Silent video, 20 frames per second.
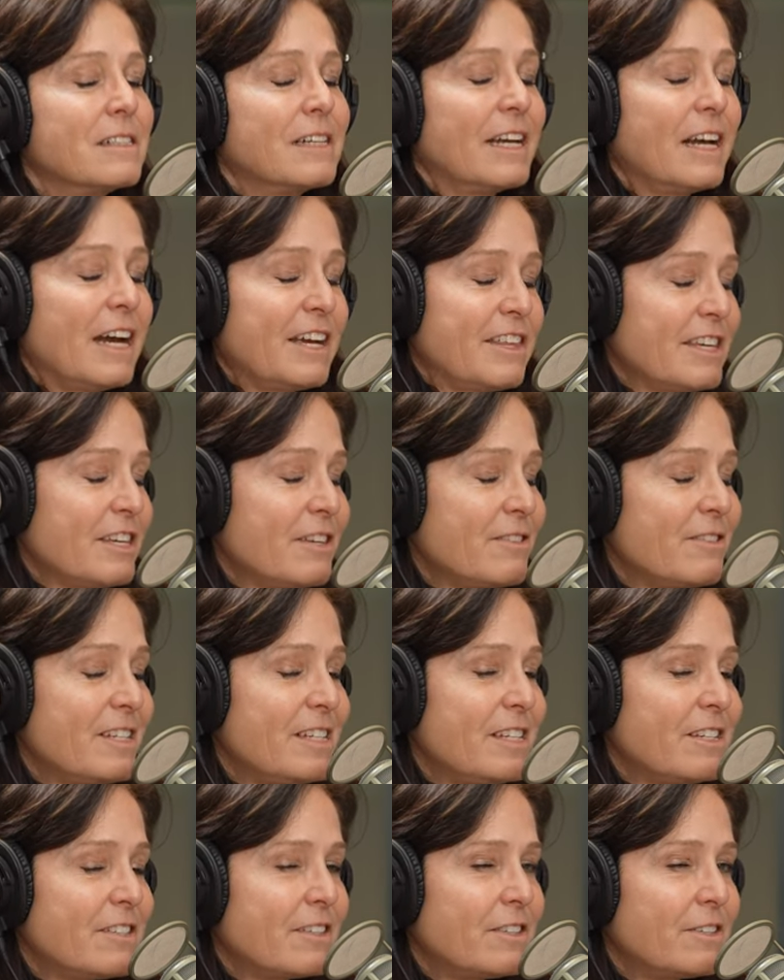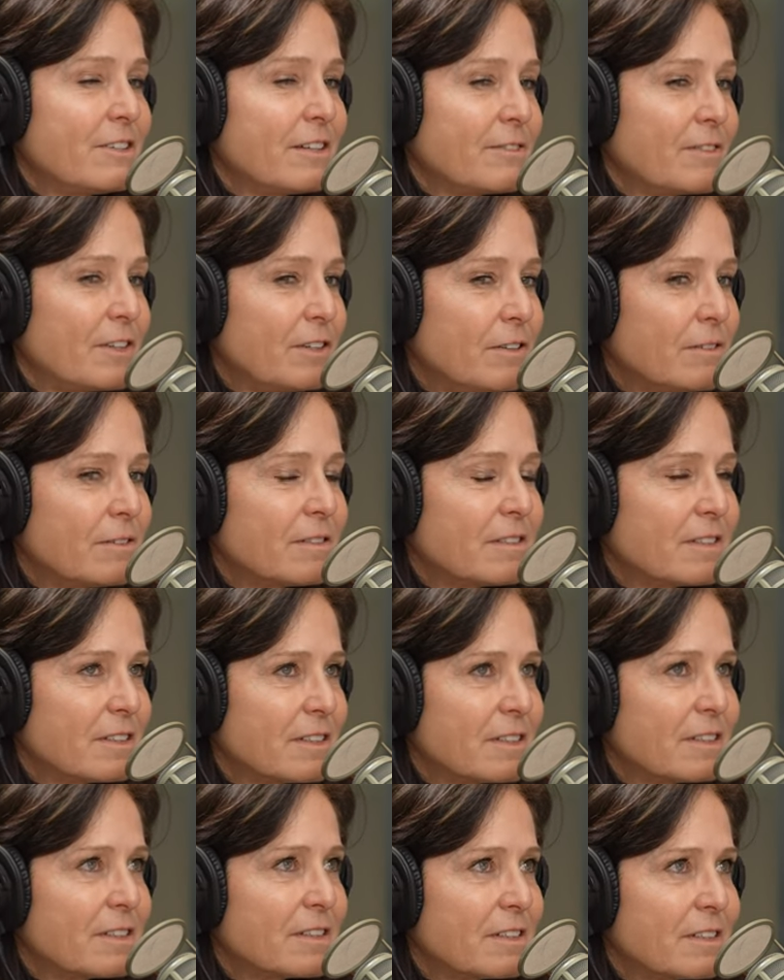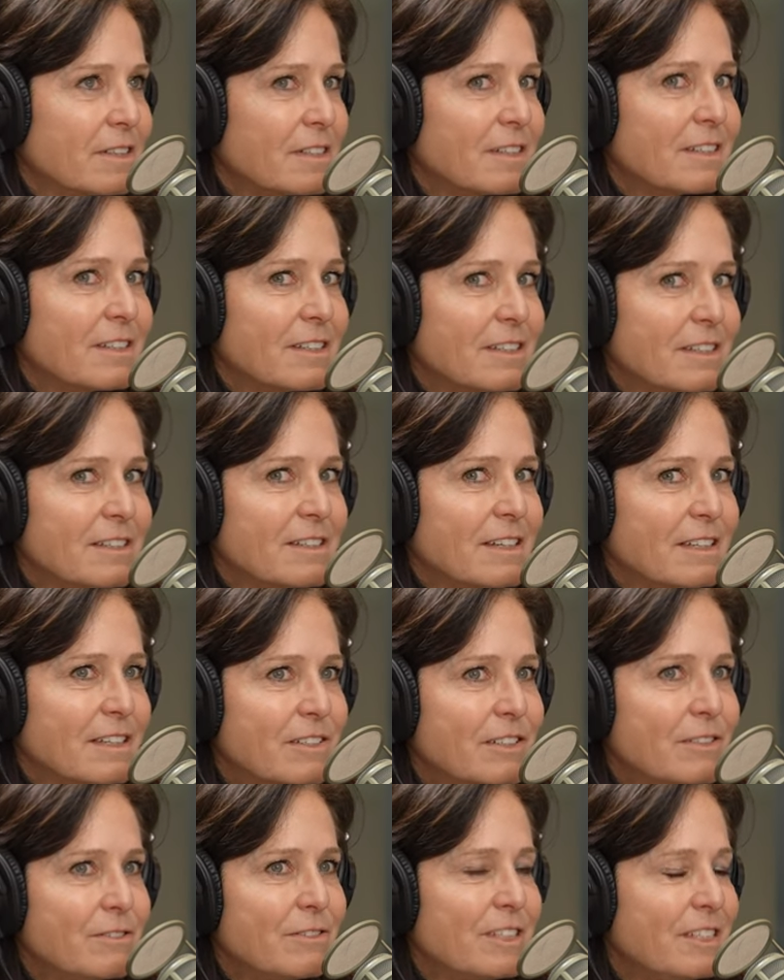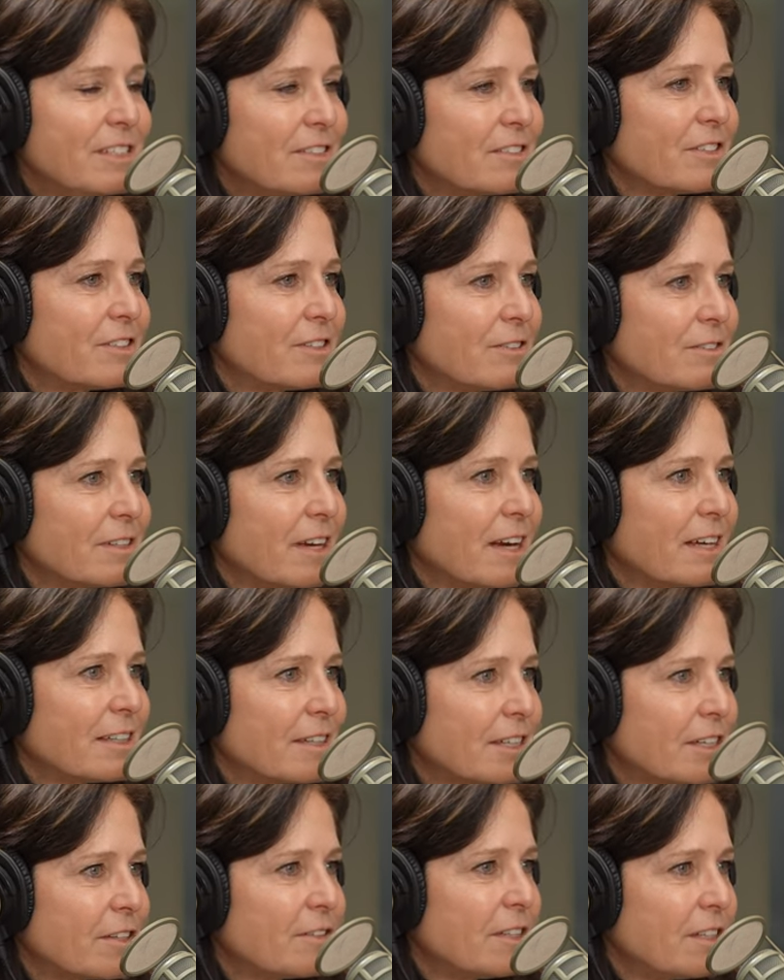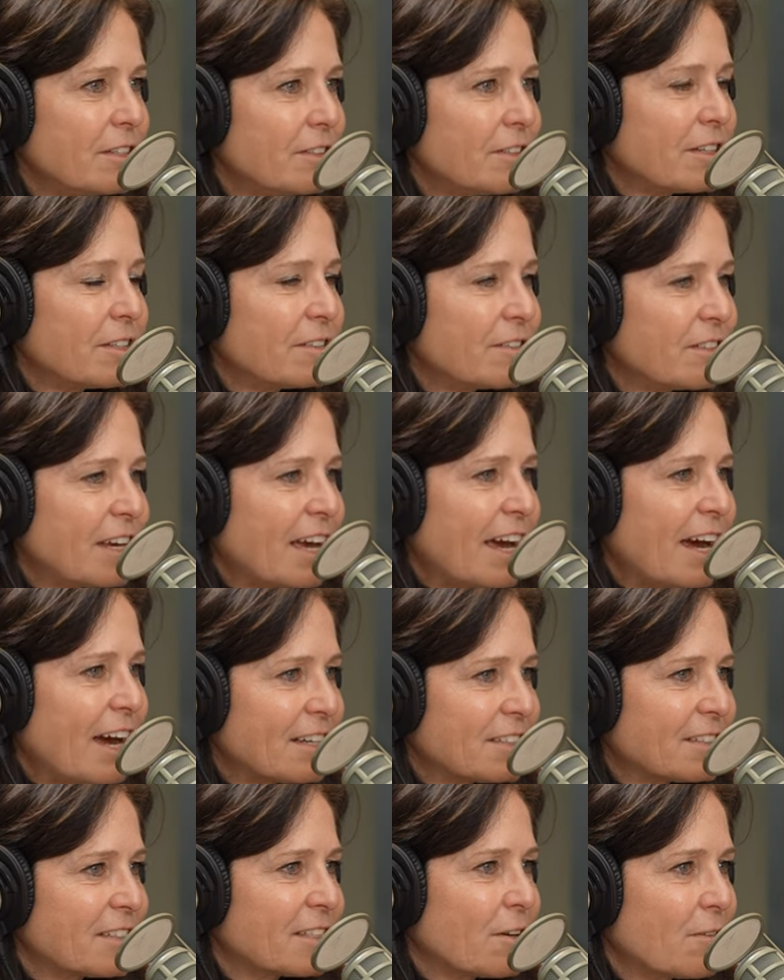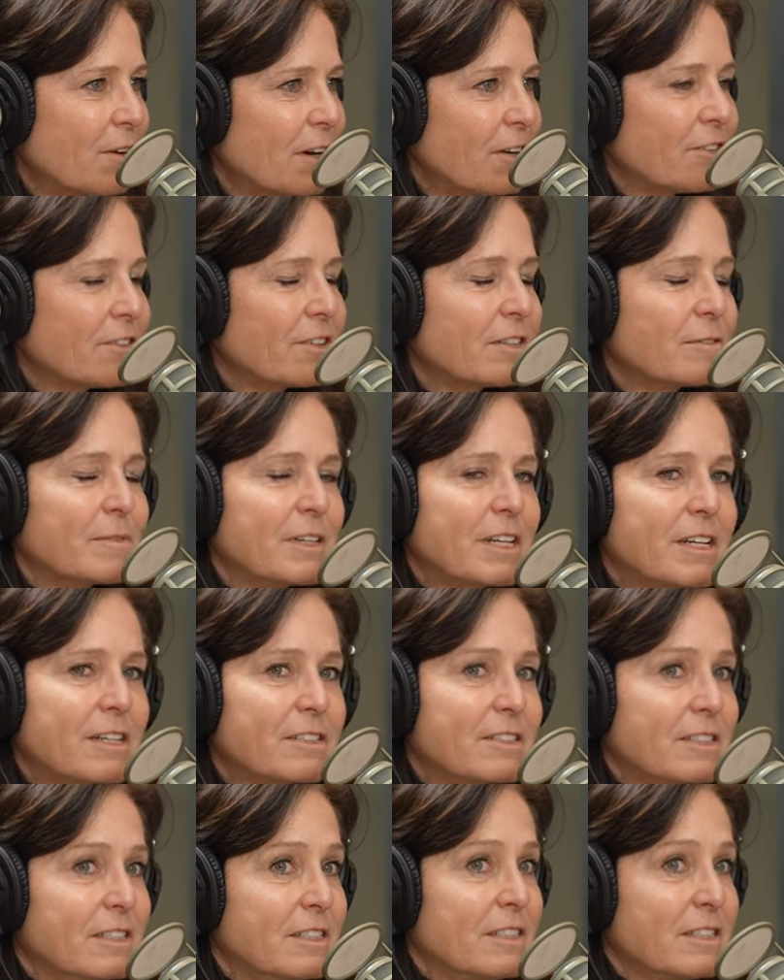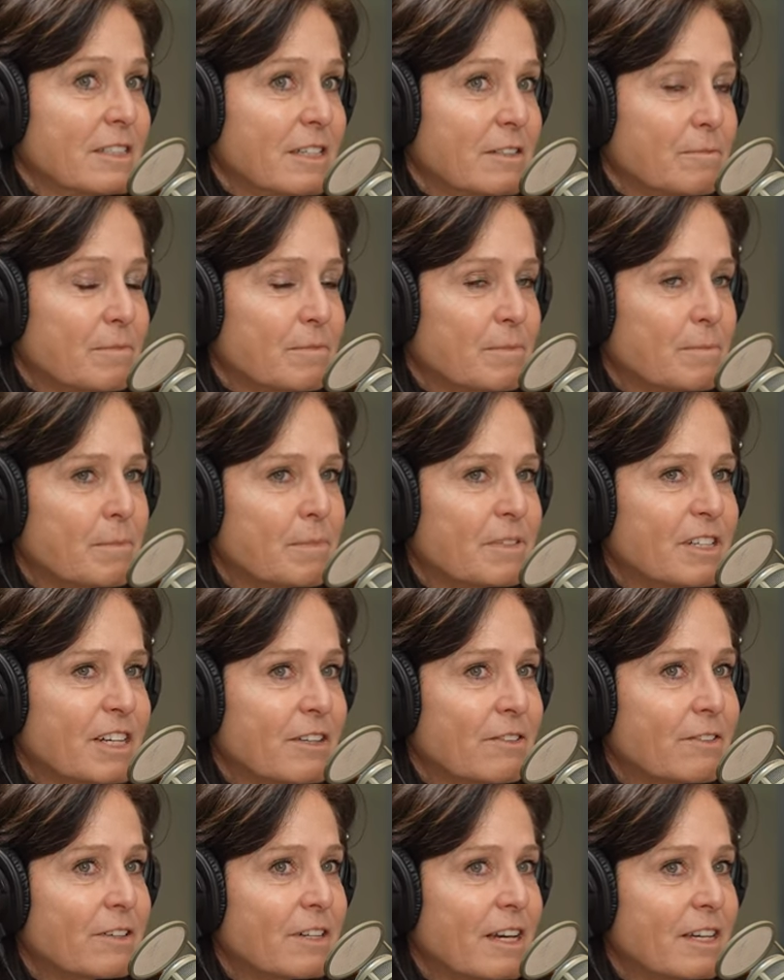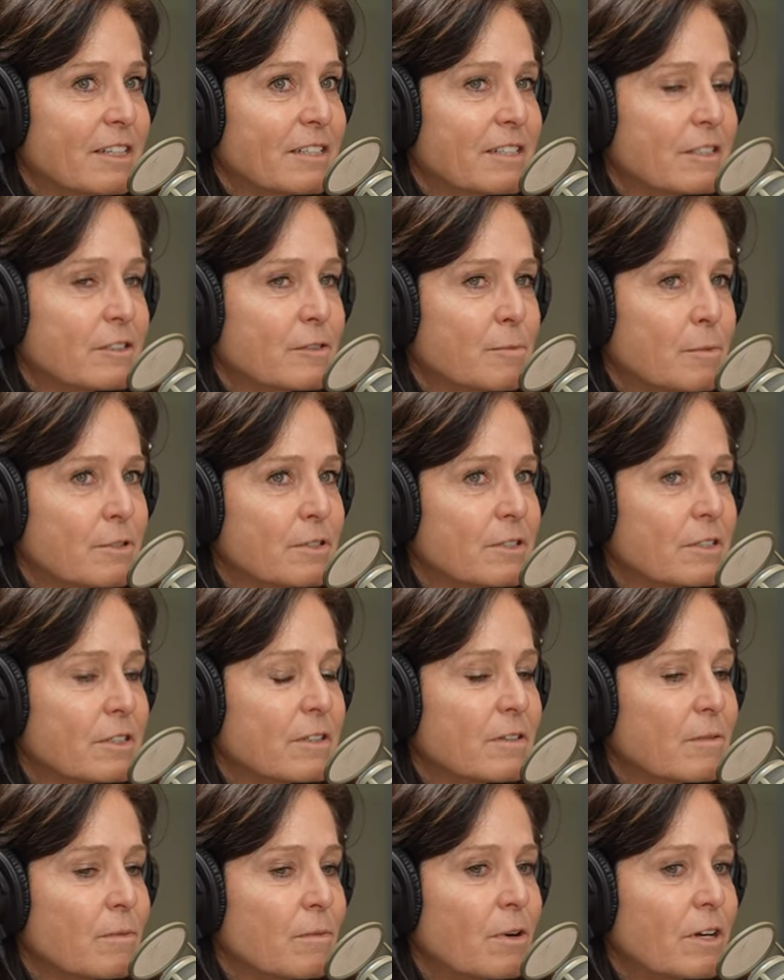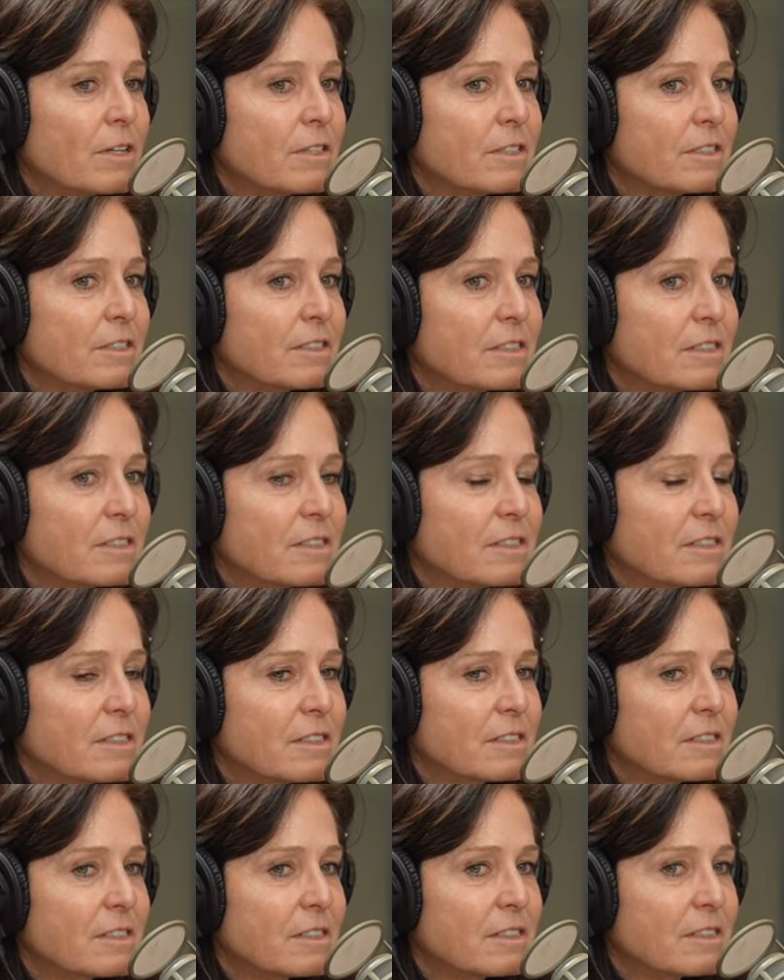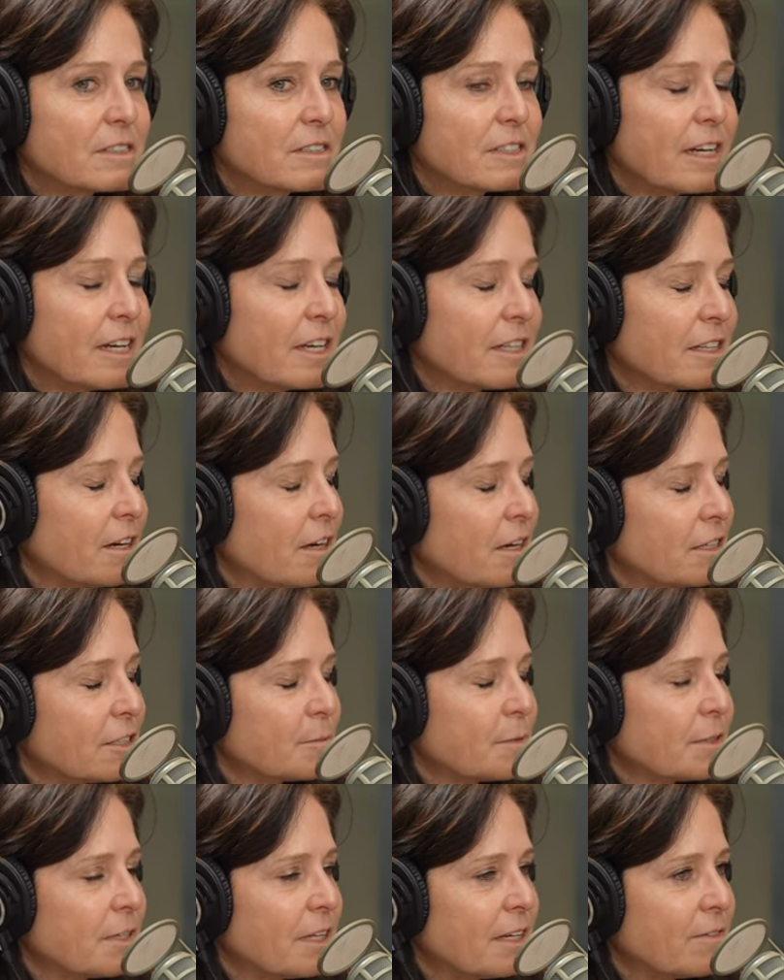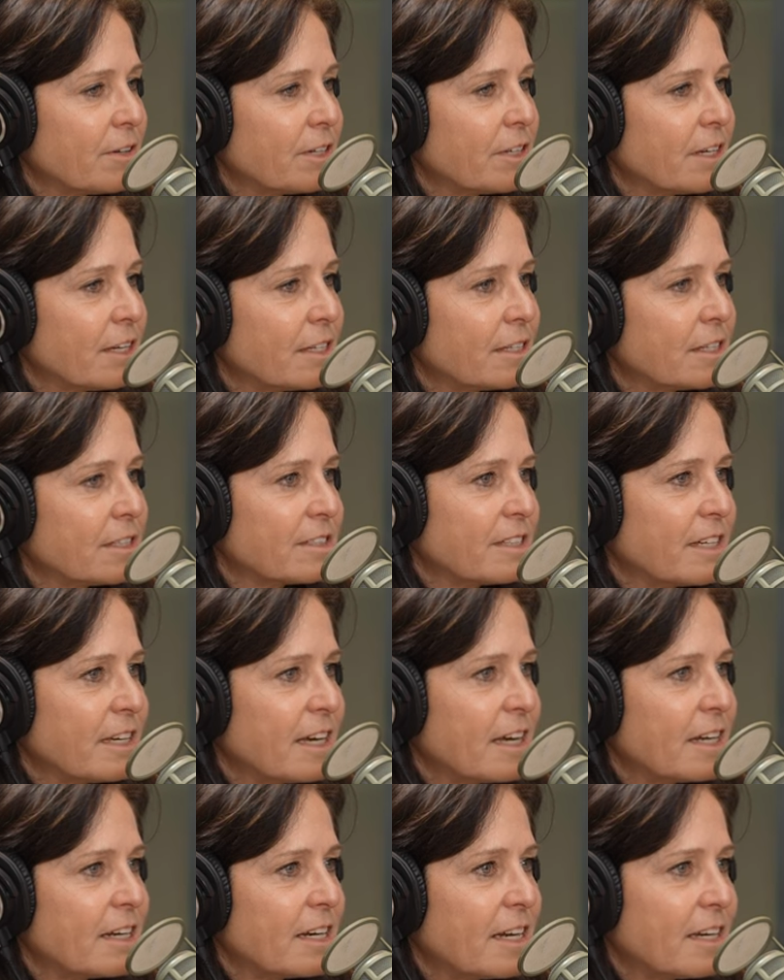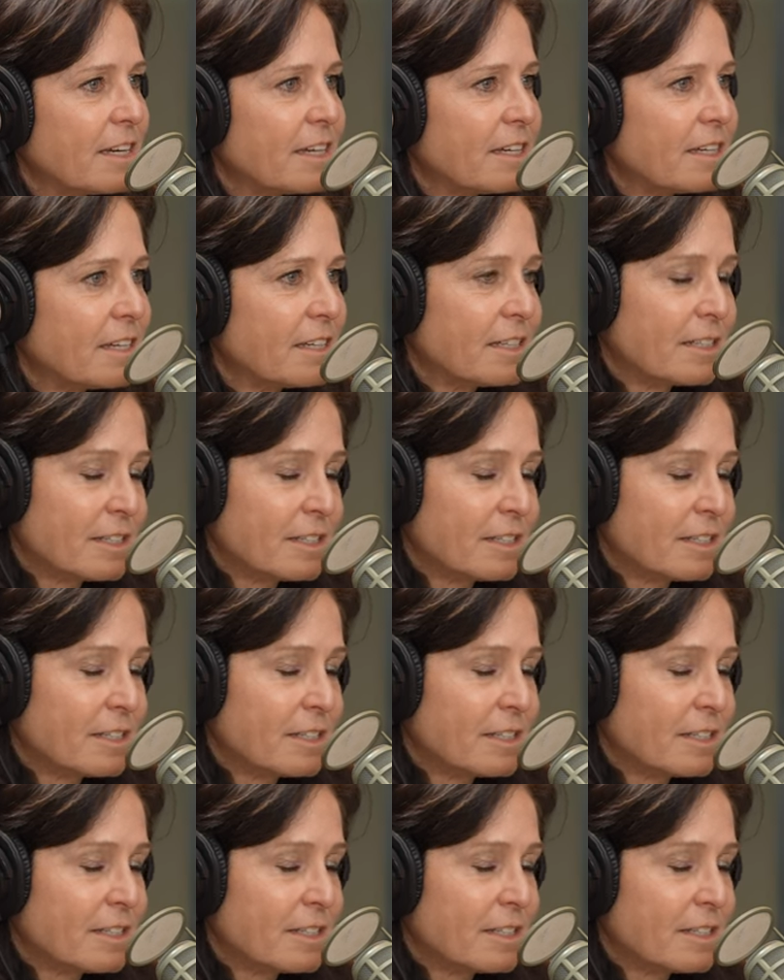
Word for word: And I think you need to do if you like you need to do that. Like you need to to ask the question because in this particular case, this person was staying at the hospital every night because he had a